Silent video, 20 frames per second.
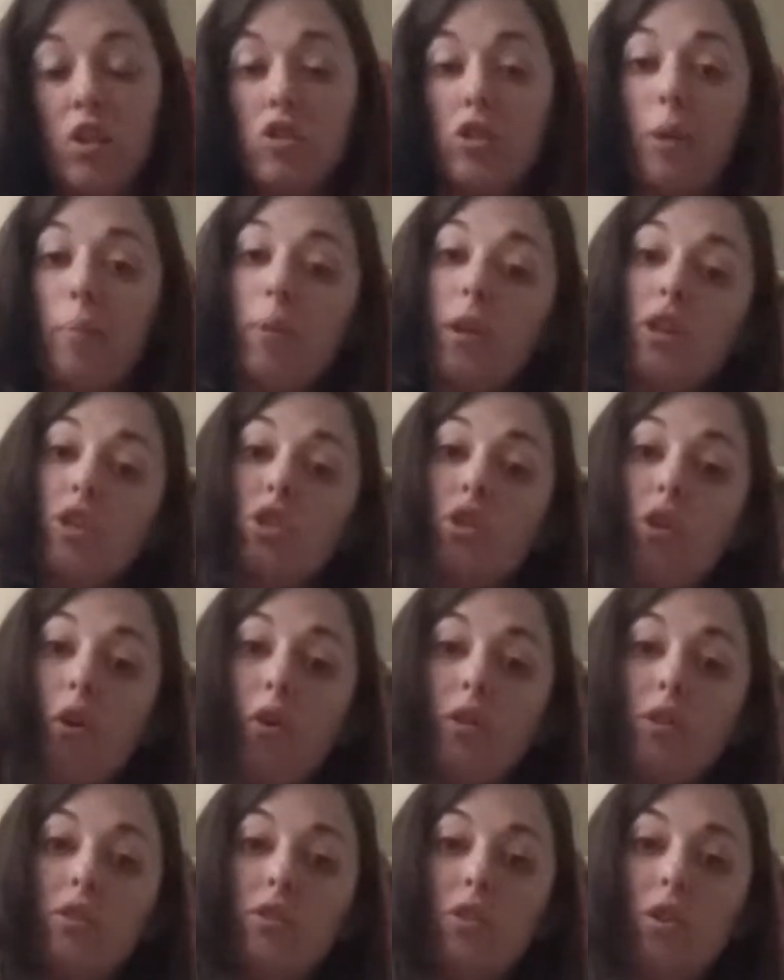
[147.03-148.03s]
So I'm going to
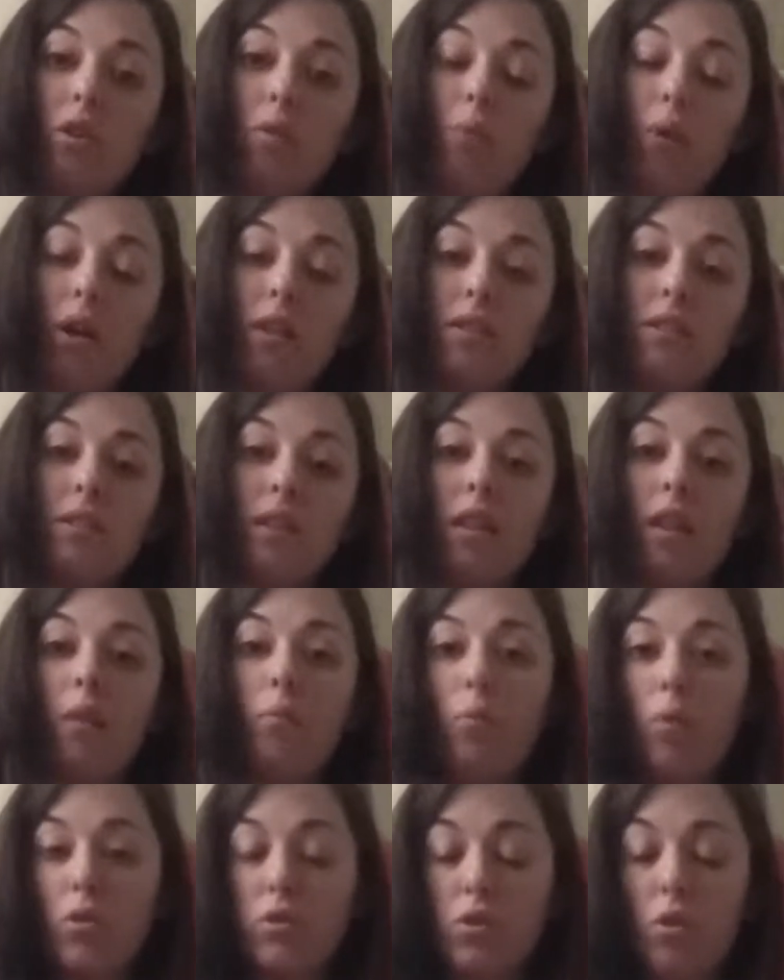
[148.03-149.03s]
show it to you once, and
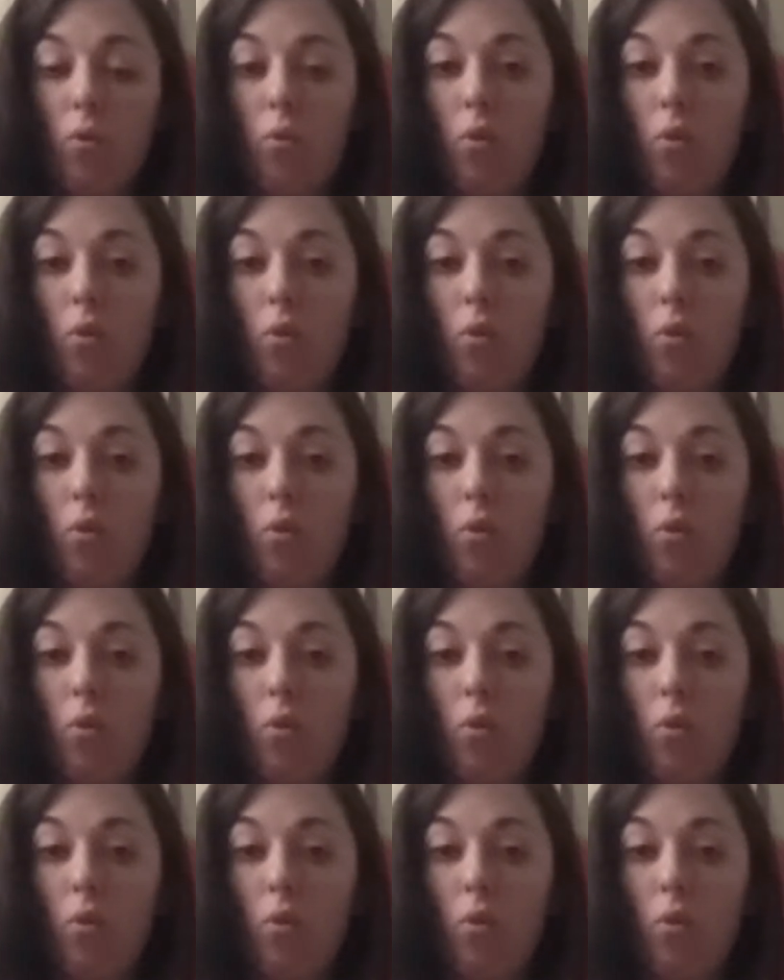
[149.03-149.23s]
then we'll